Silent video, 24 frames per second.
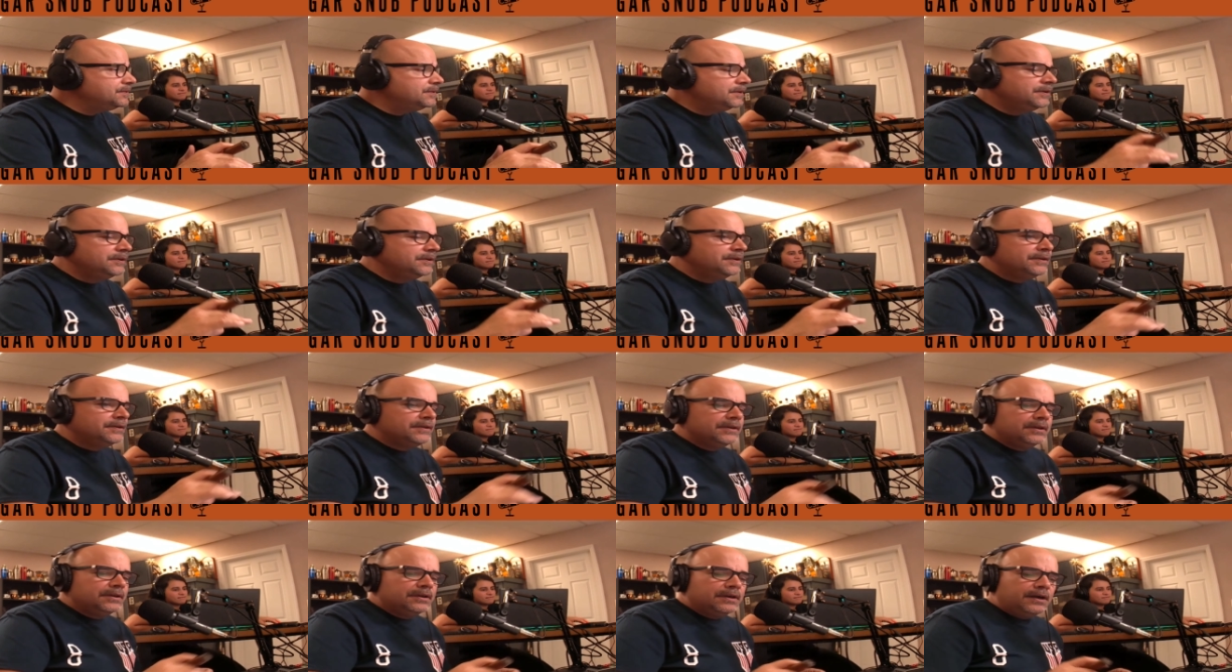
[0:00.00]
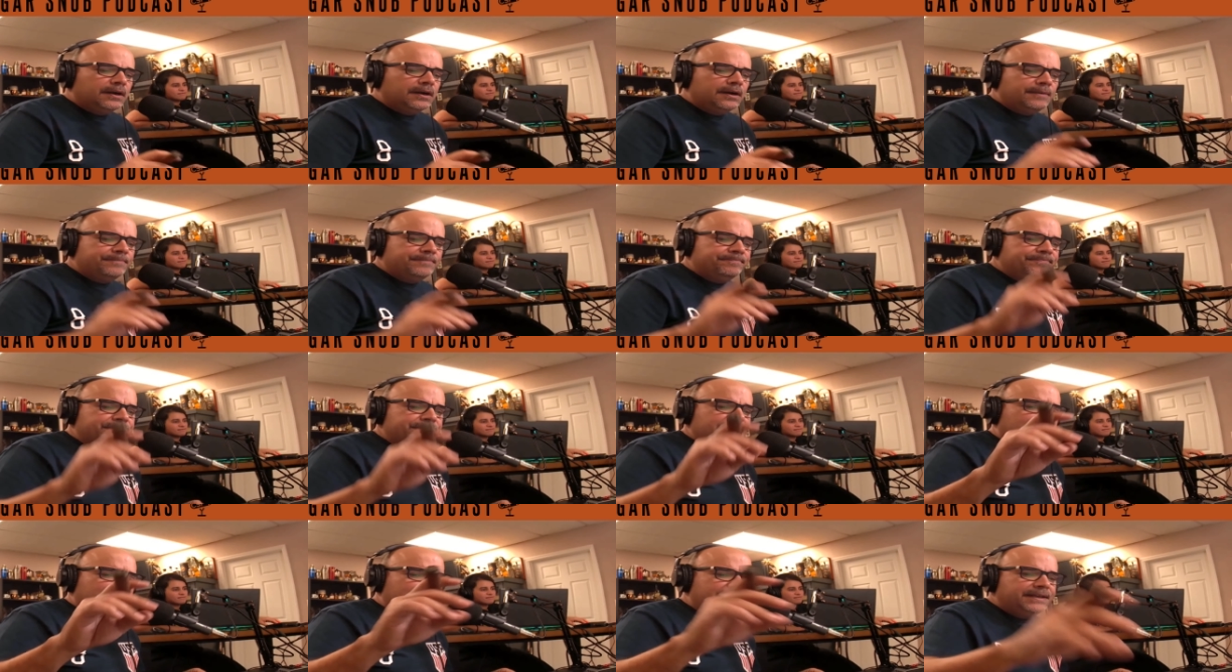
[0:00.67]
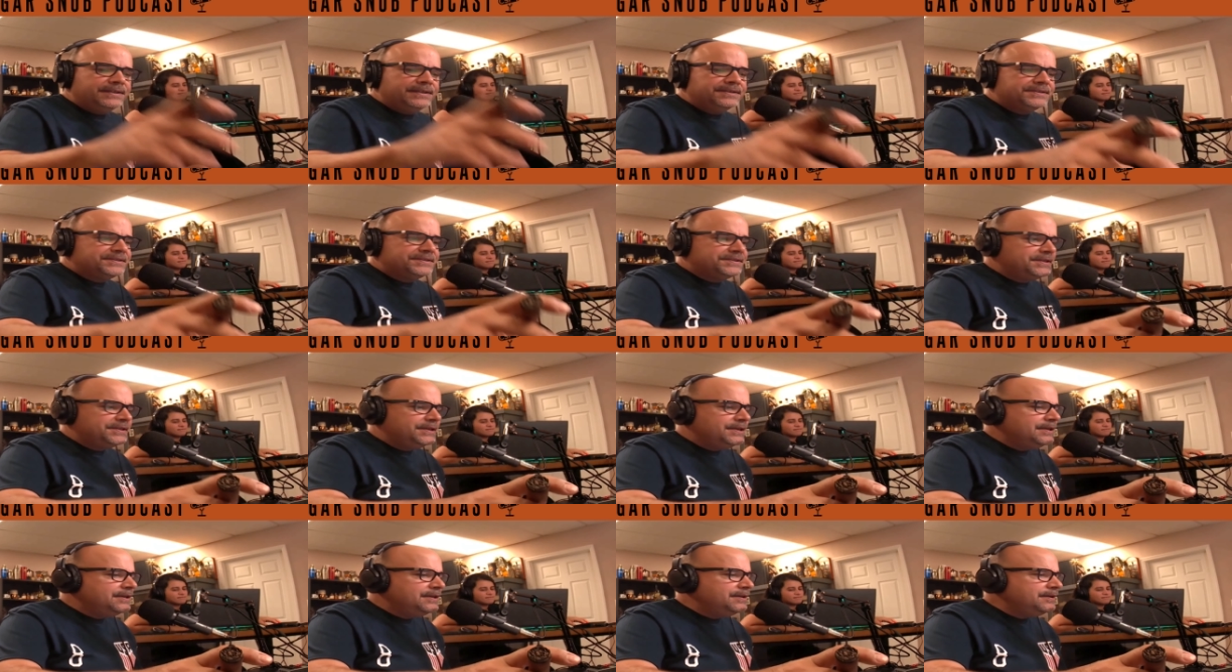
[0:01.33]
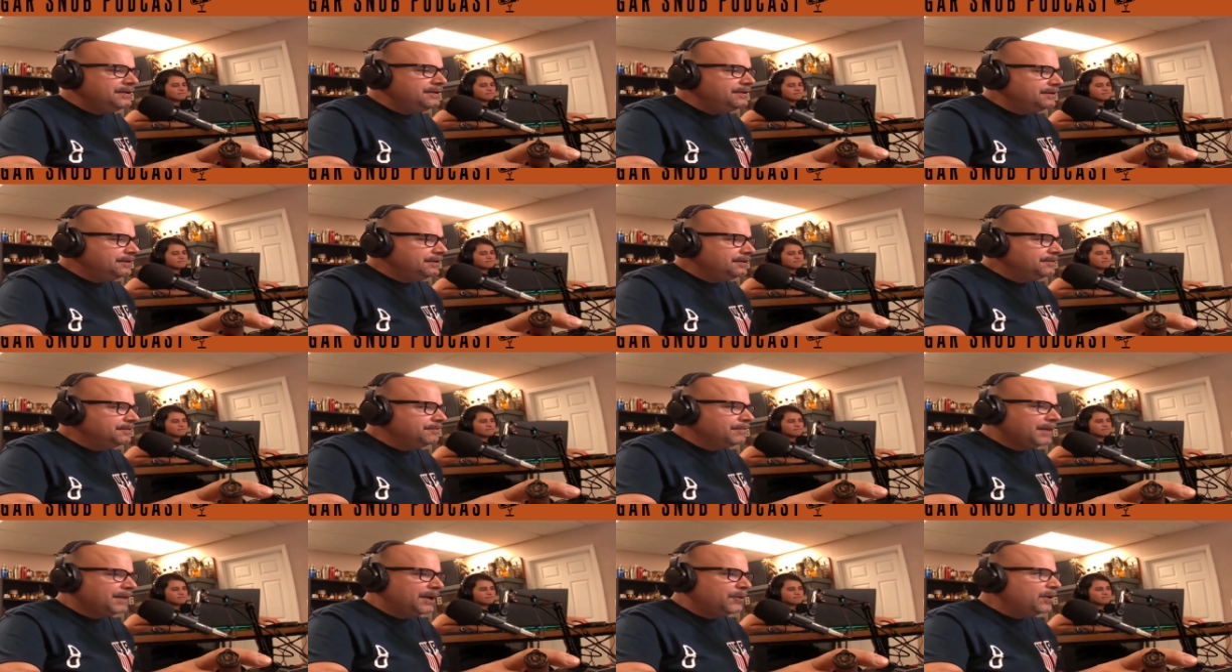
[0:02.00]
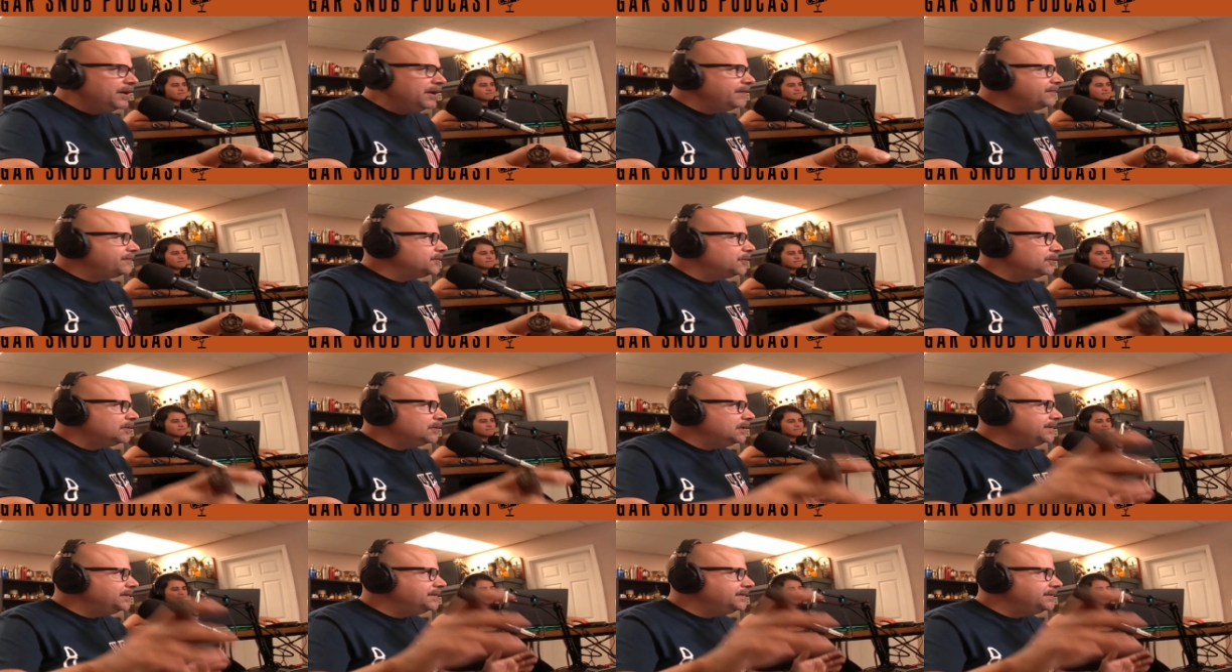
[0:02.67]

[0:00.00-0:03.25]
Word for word: Right. Uh, I can see my wife totally